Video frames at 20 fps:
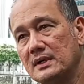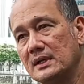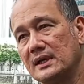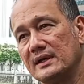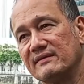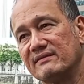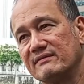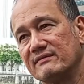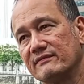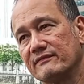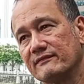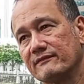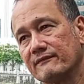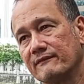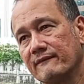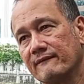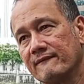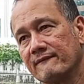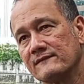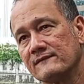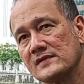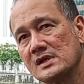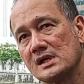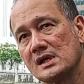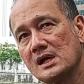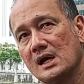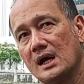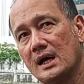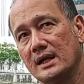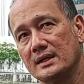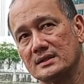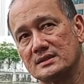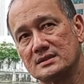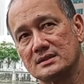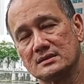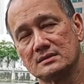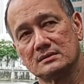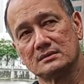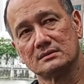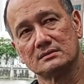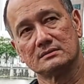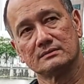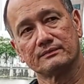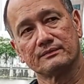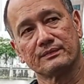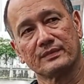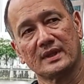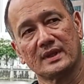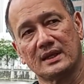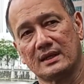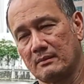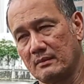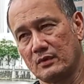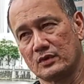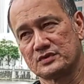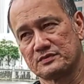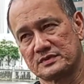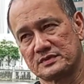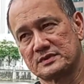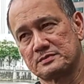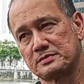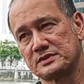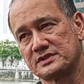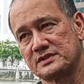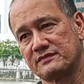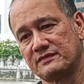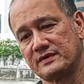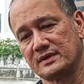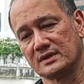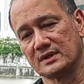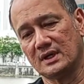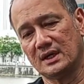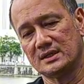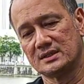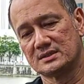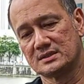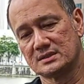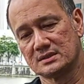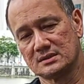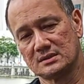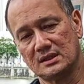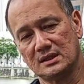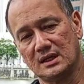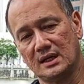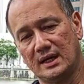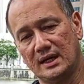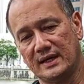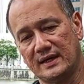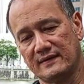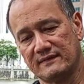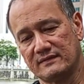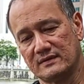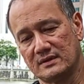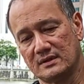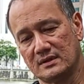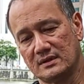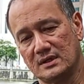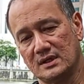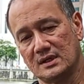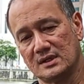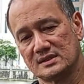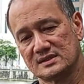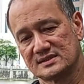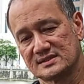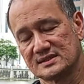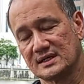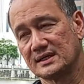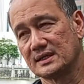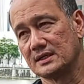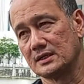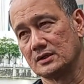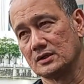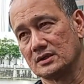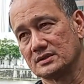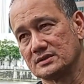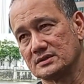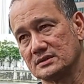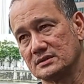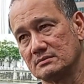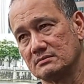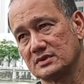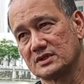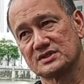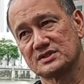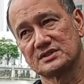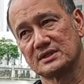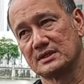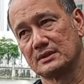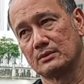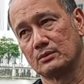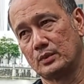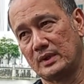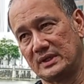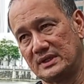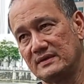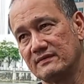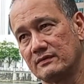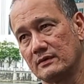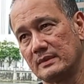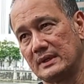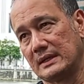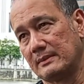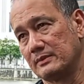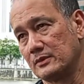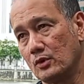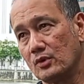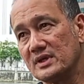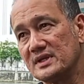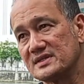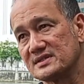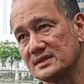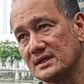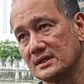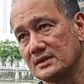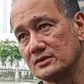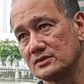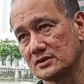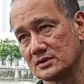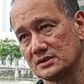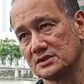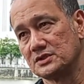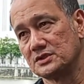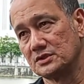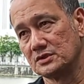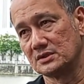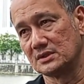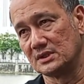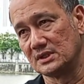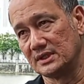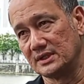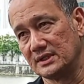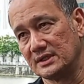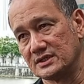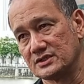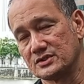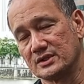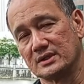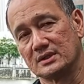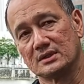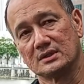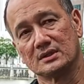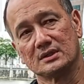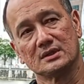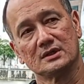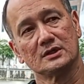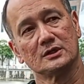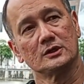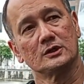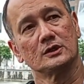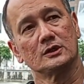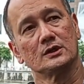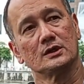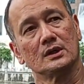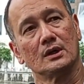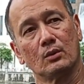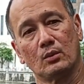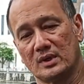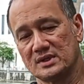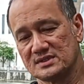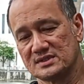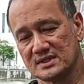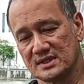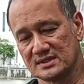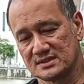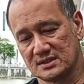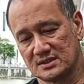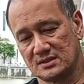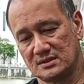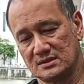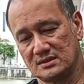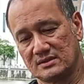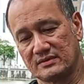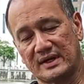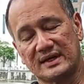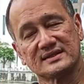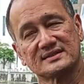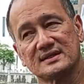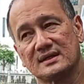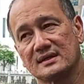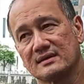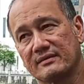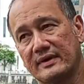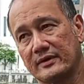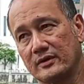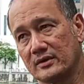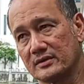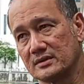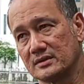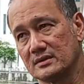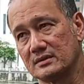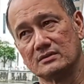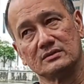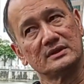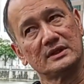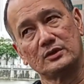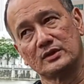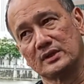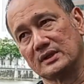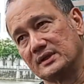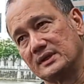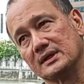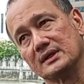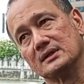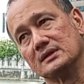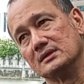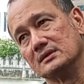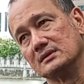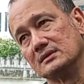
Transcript: her alive? Until, and I was specific, until I have a son and a daughter, because they're waiting for me. I'm the only son to continue the lineage, right? Once there's a grandson, granddaughter, then you can take